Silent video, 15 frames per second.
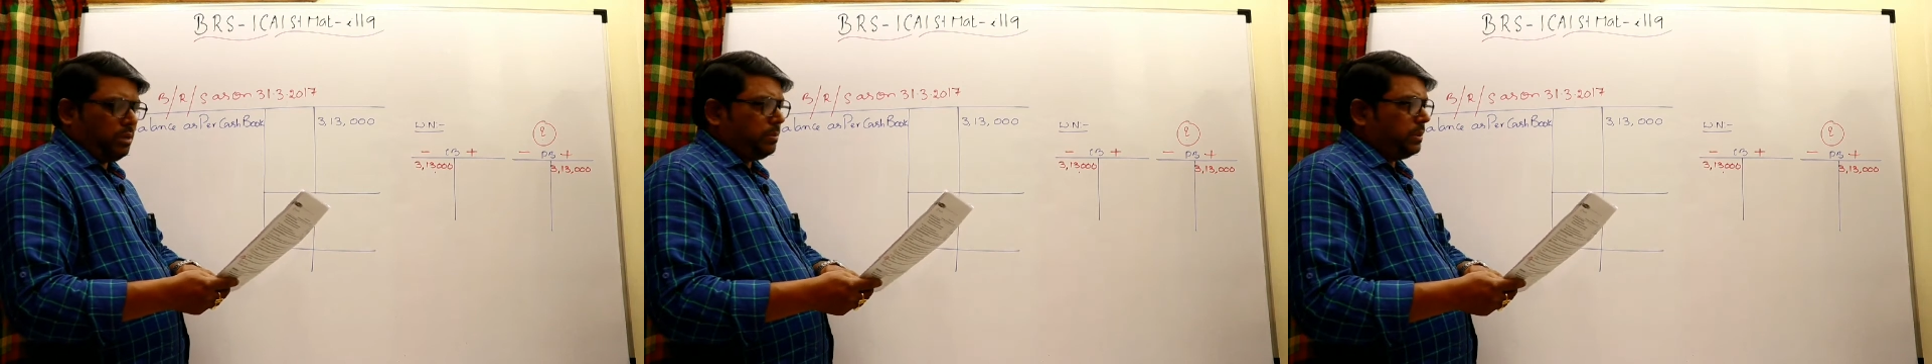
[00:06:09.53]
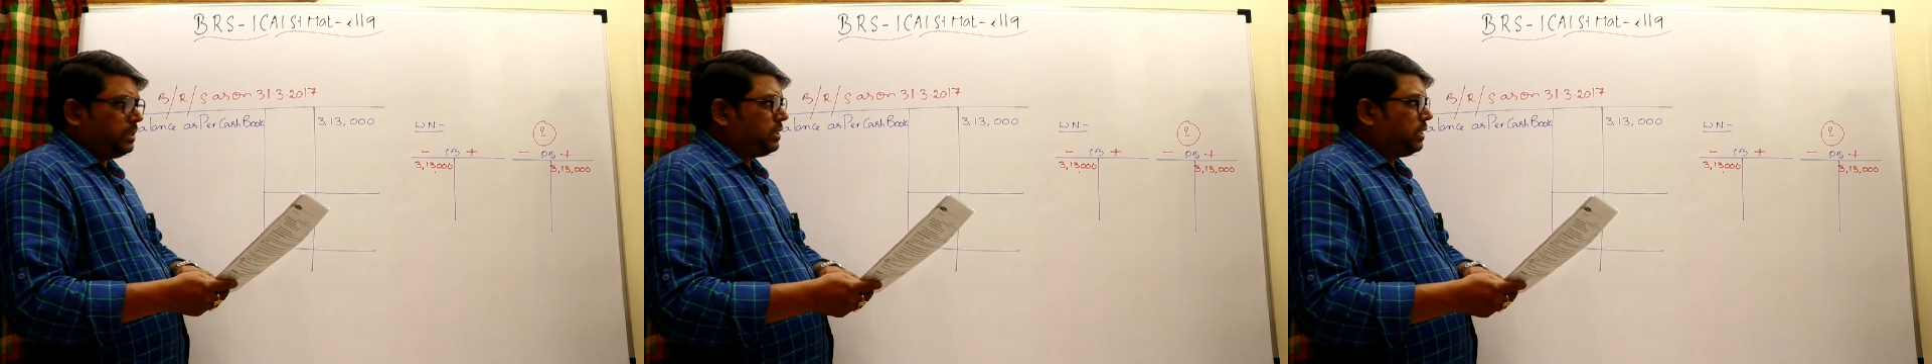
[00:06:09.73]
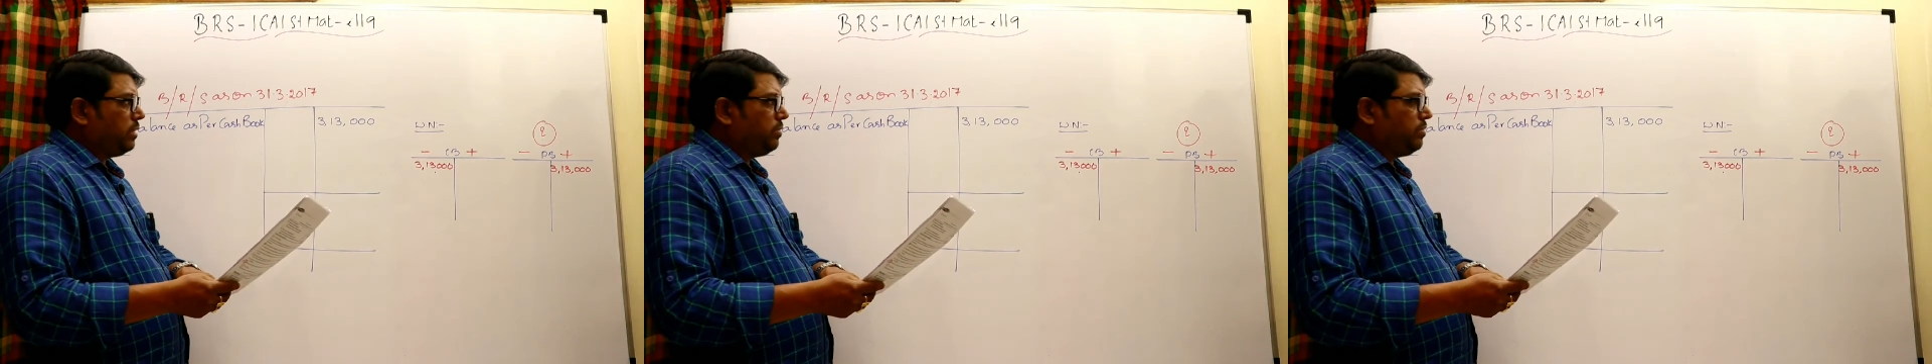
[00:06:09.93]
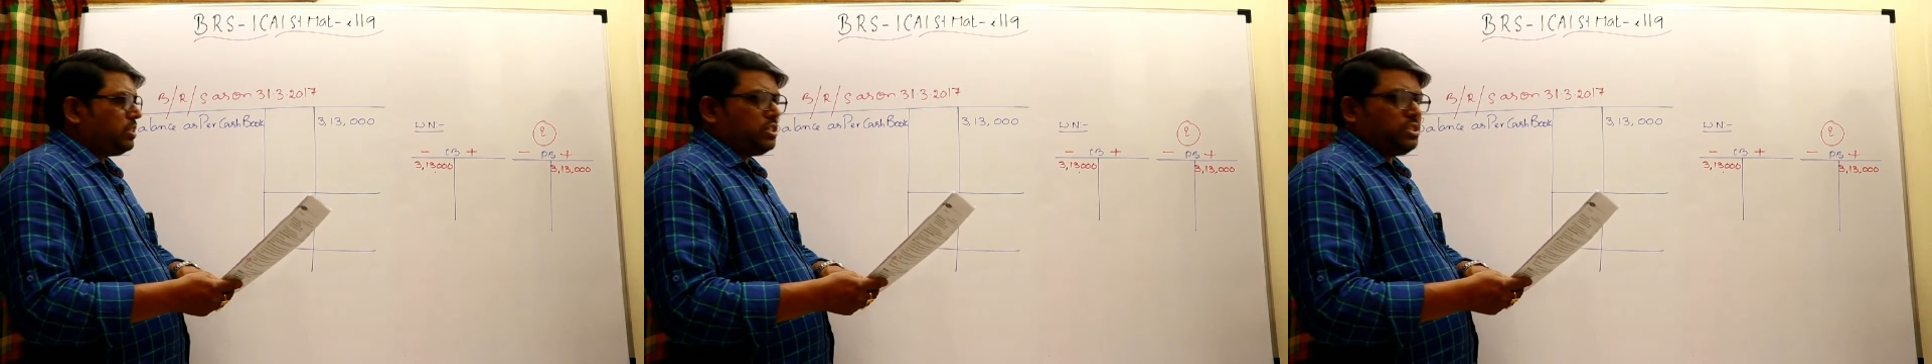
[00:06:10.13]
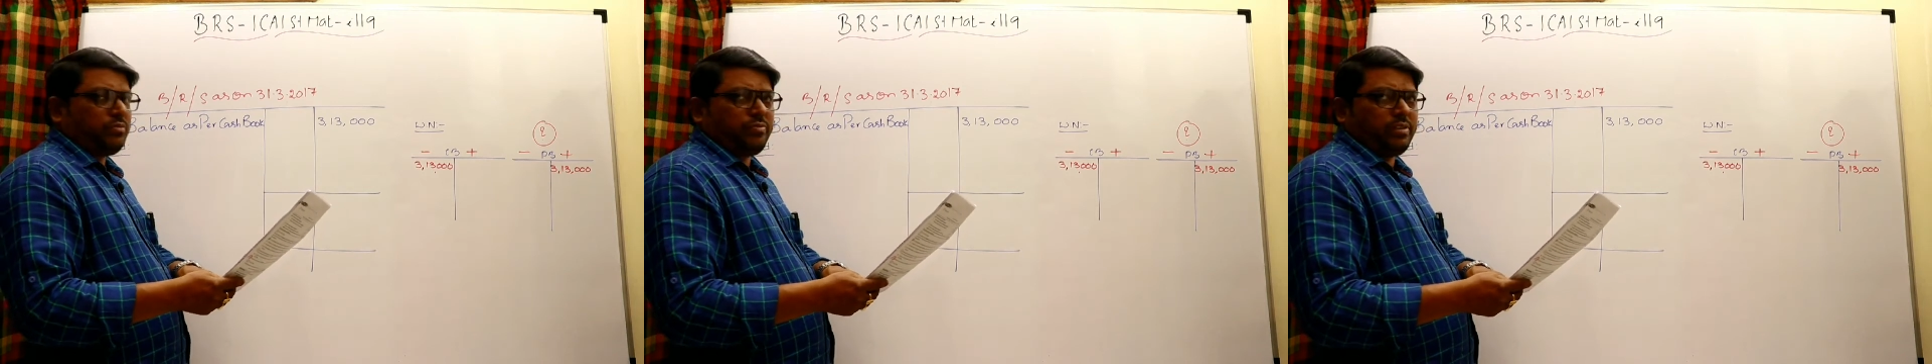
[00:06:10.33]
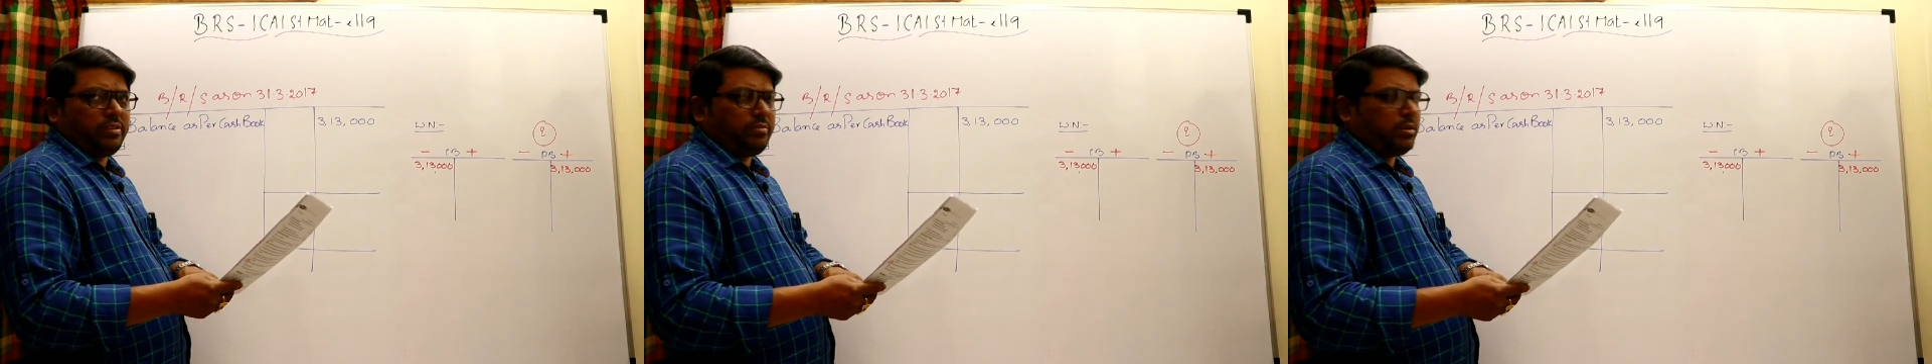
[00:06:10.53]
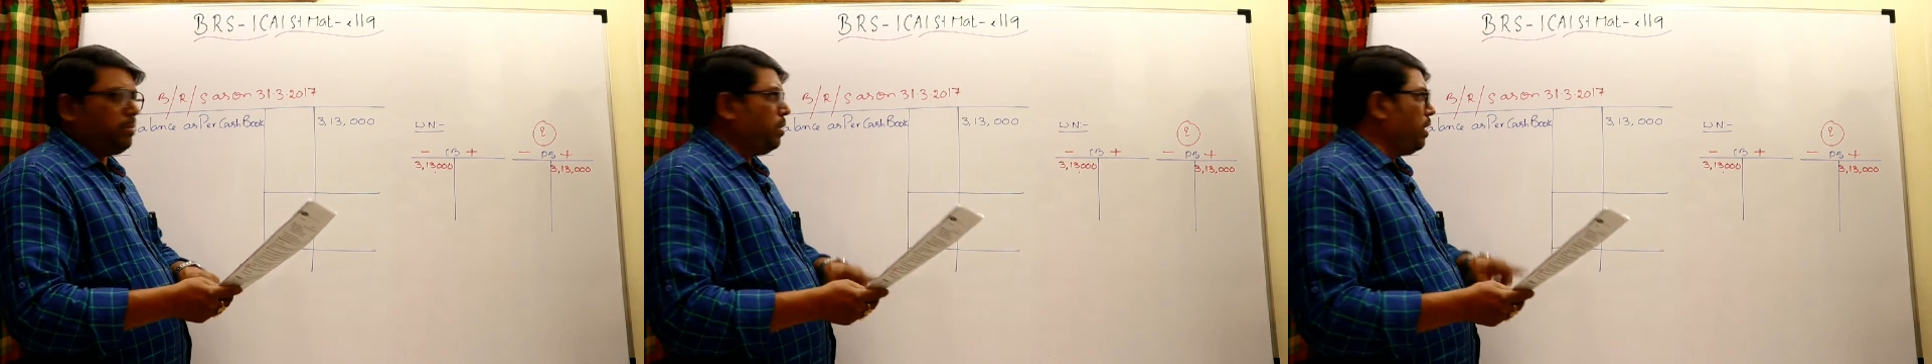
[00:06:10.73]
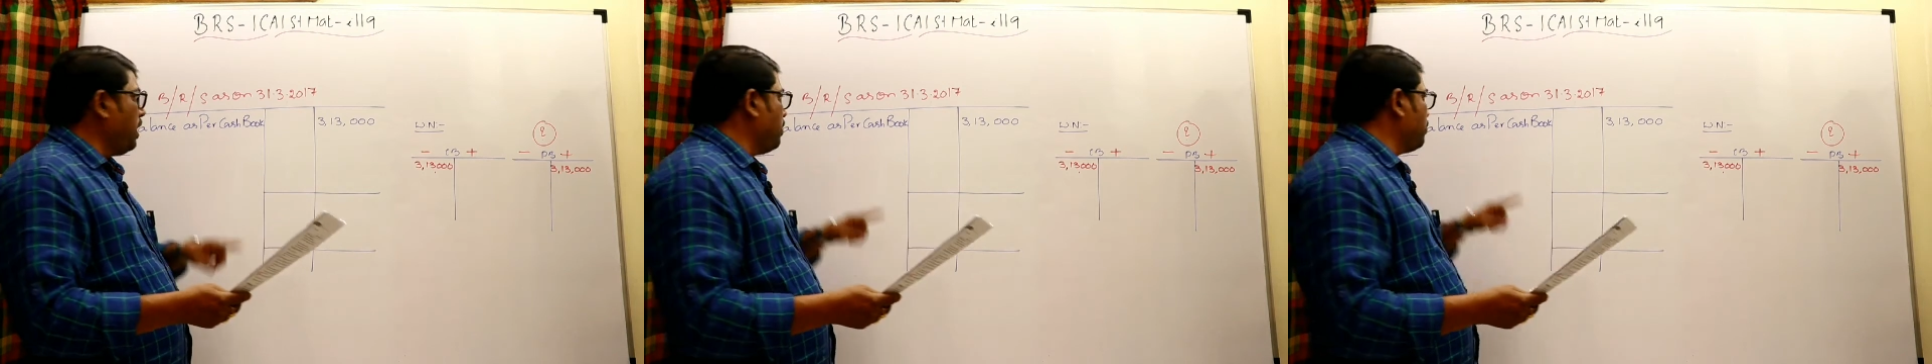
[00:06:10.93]
Go to the working notes,
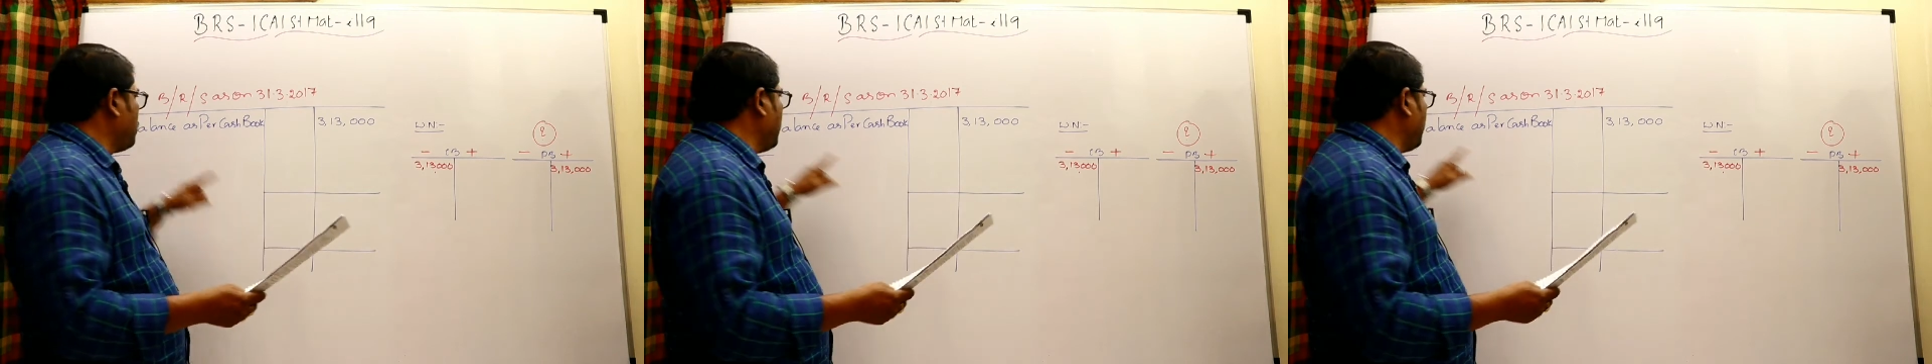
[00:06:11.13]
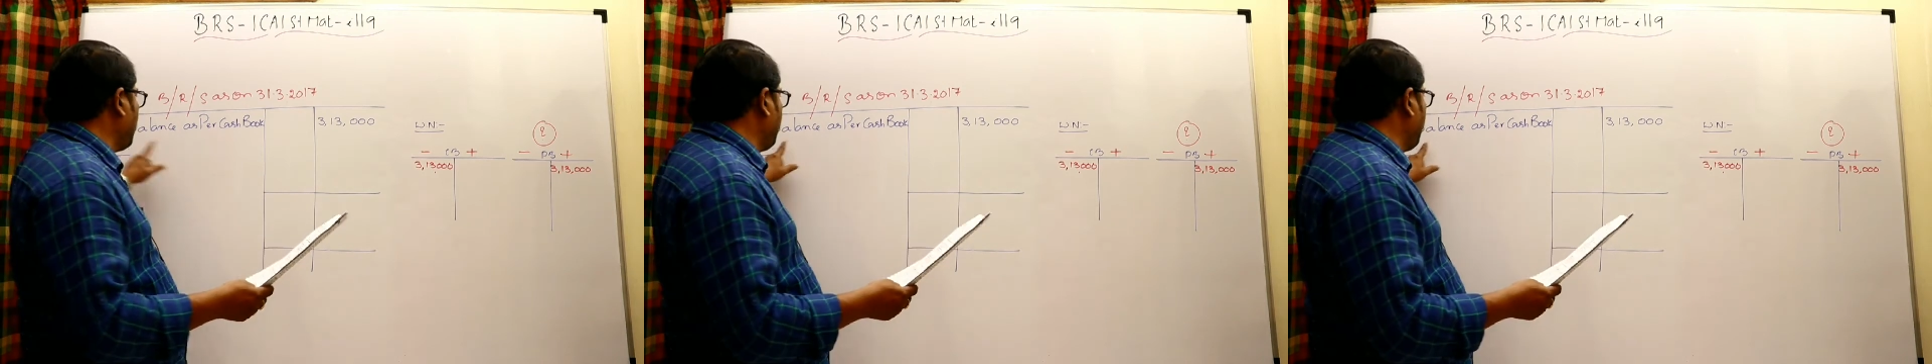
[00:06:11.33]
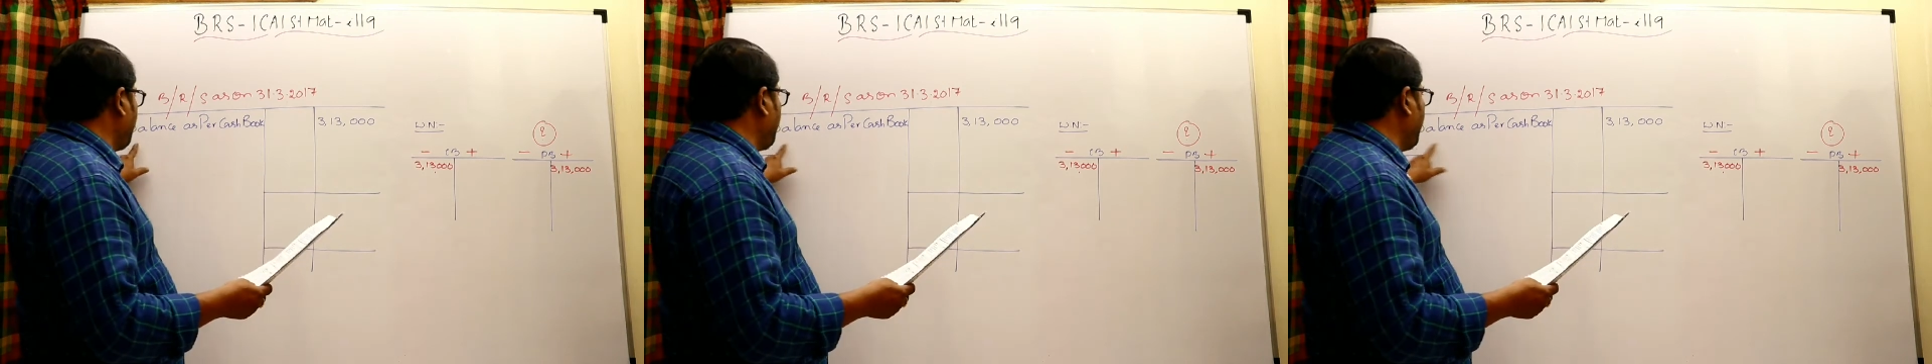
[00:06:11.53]
open